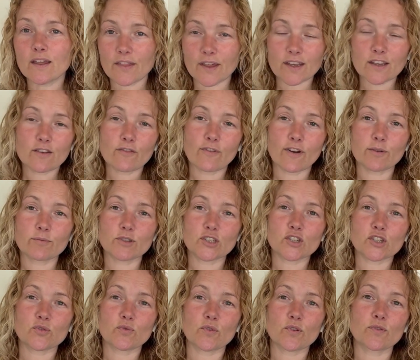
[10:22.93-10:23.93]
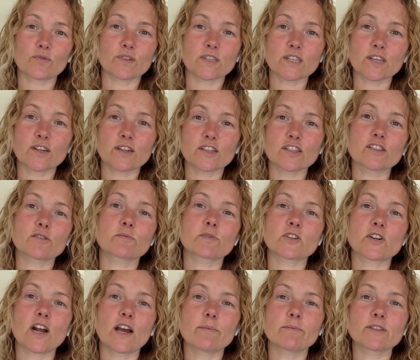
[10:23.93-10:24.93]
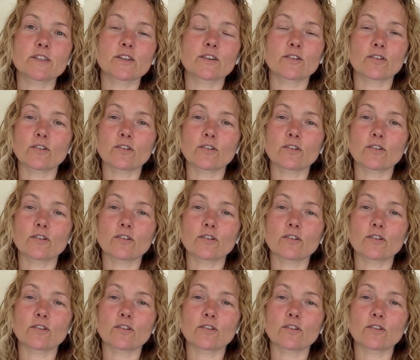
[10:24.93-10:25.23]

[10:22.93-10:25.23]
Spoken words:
Thank you very much to all the returning subscribers and